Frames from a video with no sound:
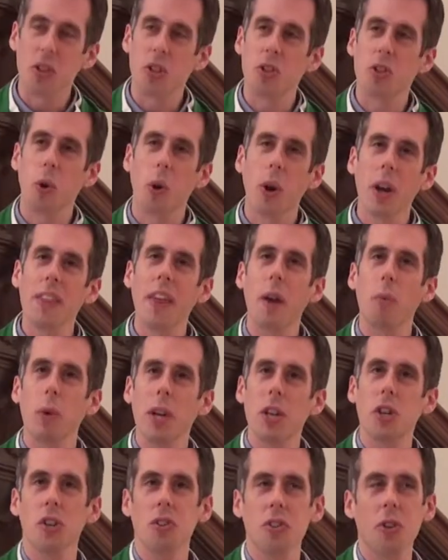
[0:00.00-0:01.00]
the story that
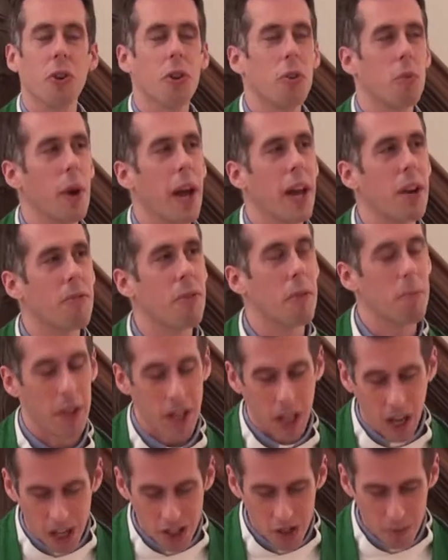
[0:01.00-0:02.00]
we just heard read from the
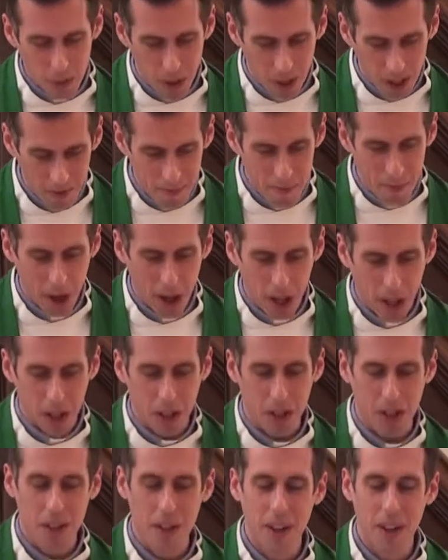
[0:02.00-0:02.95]
Gospel of Mark